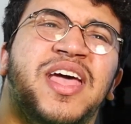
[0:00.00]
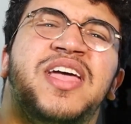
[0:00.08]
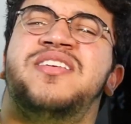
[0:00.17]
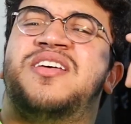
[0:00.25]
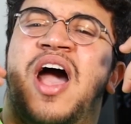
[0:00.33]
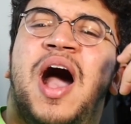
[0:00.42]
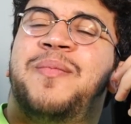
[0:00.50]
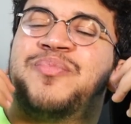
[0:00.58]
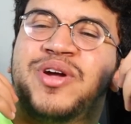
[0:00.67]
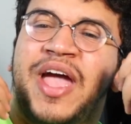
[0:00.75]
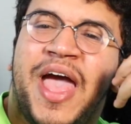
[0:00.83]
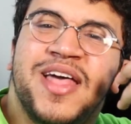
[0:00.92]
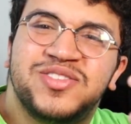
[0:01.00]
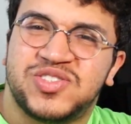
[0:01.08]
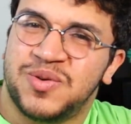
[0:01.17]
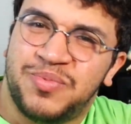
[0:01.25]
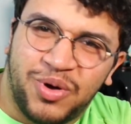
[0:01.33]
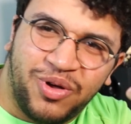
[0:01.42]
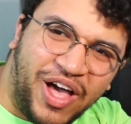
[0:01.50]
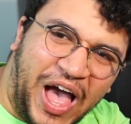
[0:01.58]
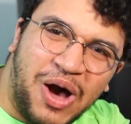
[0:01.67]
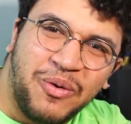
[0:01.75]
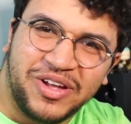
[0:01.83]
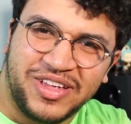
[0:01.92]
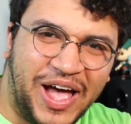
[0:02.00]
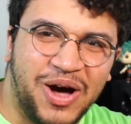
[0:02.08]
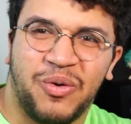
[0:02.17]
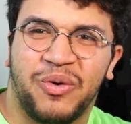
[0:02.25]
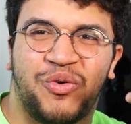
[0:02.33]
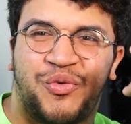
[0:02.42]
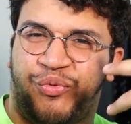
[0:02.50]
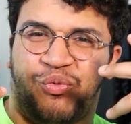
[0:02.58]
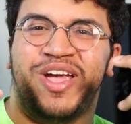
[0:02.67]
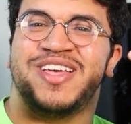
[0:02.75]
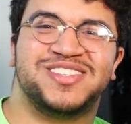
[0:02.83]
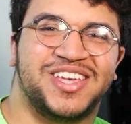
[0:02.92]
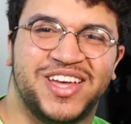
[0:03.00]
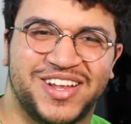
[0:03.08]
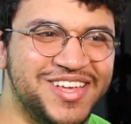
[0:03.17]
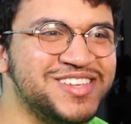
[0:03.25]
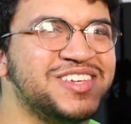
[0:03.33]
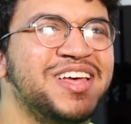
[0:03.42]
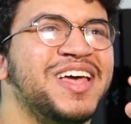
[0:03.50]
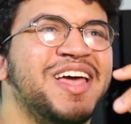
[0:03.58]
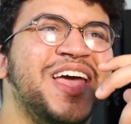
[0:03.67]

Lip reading: incomprehensible, how crazy it is.